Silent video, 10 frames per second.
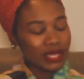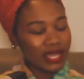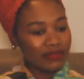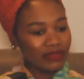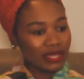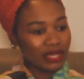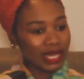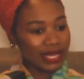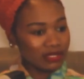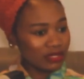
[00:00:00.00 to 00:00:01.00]
having
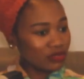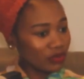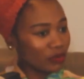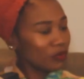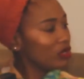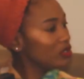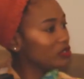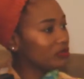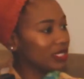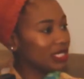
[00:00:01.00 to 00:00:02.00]
access to the
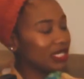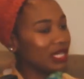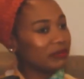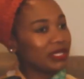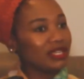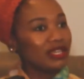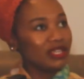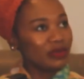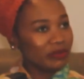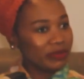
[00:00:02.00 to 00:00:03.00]
world, really. I mean,
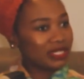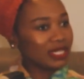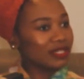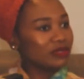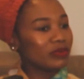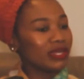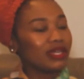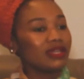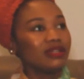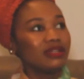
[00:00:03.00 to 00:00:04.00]
there would be days
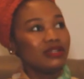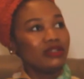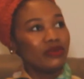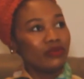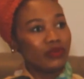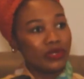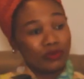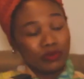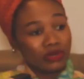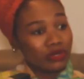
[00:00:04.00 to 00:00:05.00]
where we
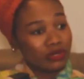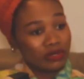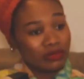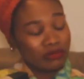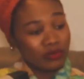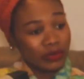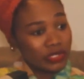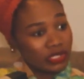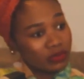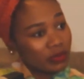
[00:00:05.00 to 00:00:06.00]

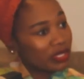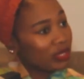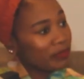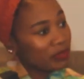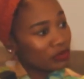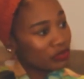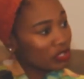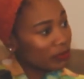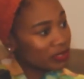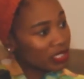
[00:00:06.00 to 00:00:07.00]
would just wake up and go
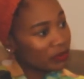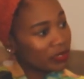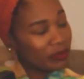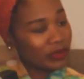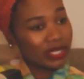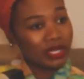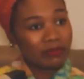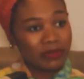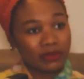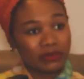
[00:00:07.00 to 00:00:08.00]
shop somewhere, wake
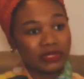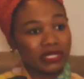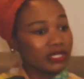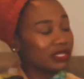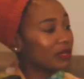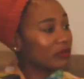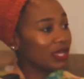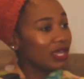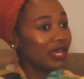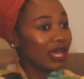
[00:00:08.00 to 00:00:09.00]
up and go eat
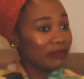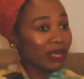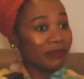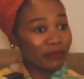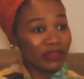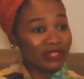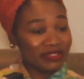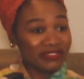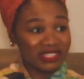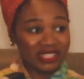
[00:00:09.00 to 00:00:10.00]
somewhere. I'm not
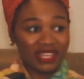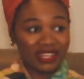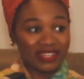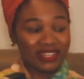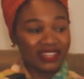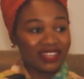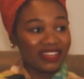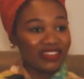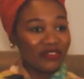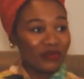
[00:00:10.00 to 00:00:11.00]
even saying
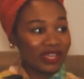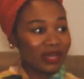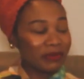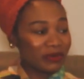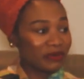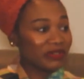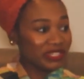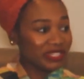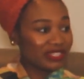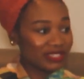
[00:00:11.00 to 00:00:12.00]
wake up and go
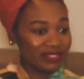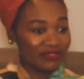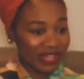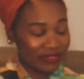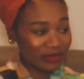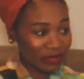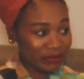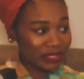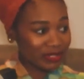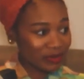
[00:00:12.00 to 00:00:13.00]
eat 5
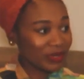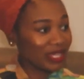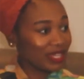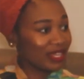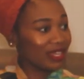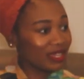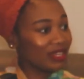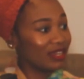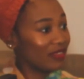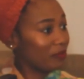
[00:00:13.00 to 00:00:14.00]
kilometers away, like
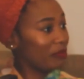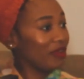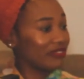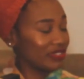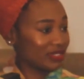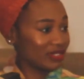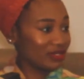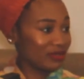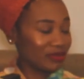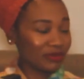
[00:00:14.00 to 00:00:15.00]
in another province,
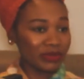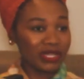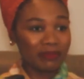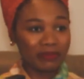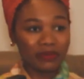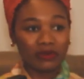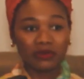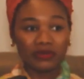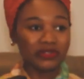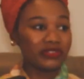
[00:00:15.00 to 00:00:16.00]
you know. Wake up and
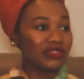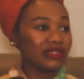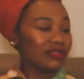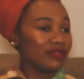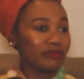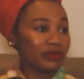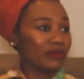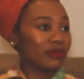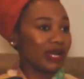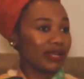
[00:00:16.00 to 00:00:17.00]
go eat in
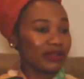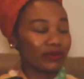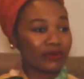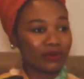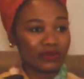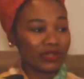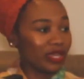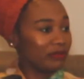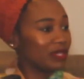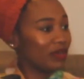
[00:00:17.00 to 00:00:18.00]
Polokwane or
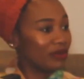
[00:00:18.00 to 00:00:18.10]
Cape Town.